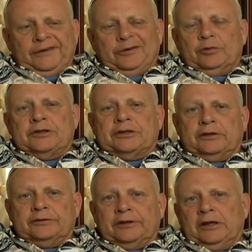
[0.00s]
the
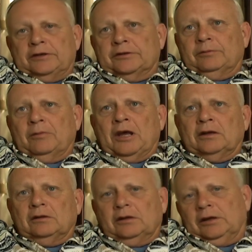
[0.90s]
resale cities and
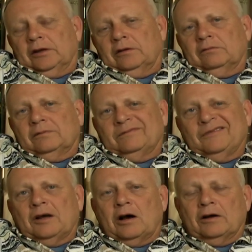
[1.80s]
met in
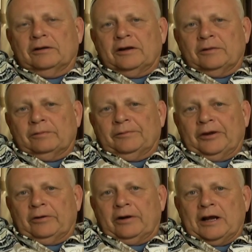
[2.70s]
uh, the
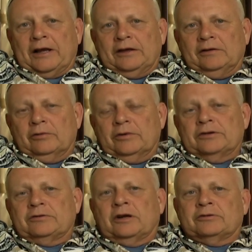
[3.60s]
cry in the
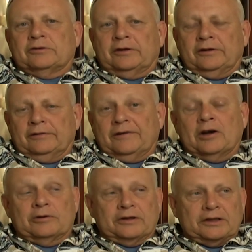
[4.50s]
restructuring of
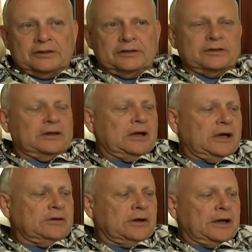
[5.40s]
honoring existing
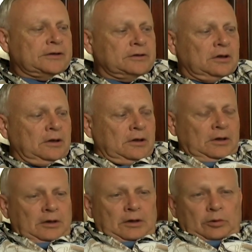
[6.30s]
contracts
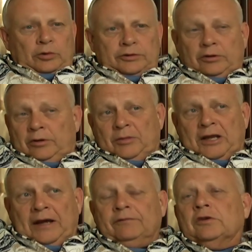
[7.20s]
was going to
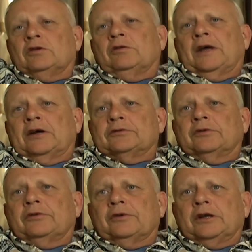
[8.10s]
be after
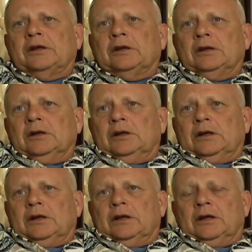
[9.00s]
2003.
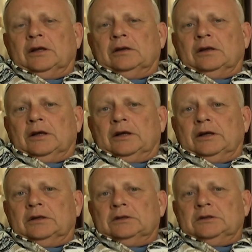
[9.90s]
And uh,
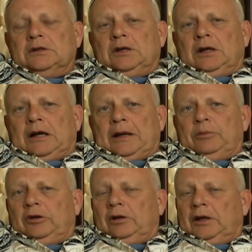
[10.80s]
I
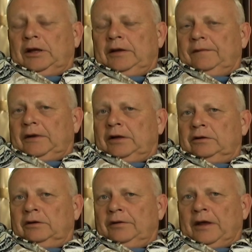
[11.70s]
believe
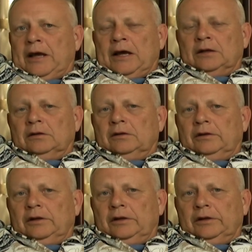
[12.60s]
under that
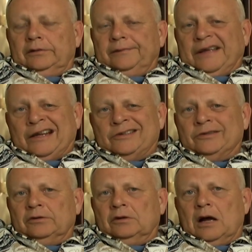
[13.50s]
the
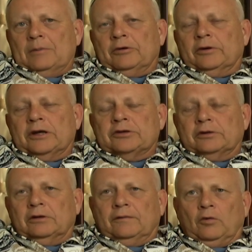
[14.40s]
Edison
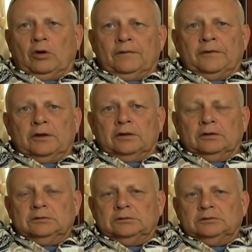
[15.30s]
operation of Warville
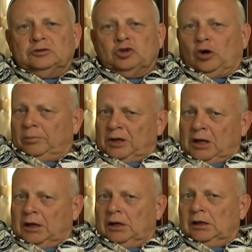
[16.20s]

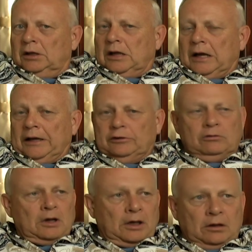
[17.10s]
terminated. I do
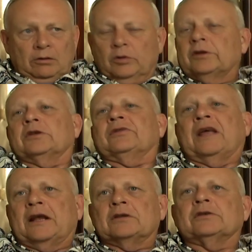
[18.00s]
not know what the
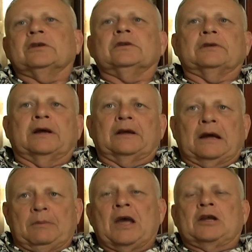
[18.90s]
status is. I,
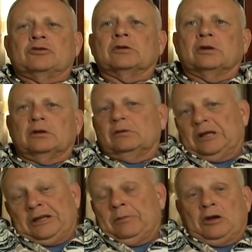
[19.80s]
I imagine that
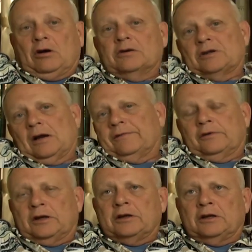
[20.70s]
DWR is
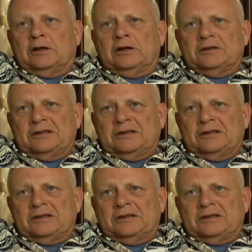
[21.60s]
operating it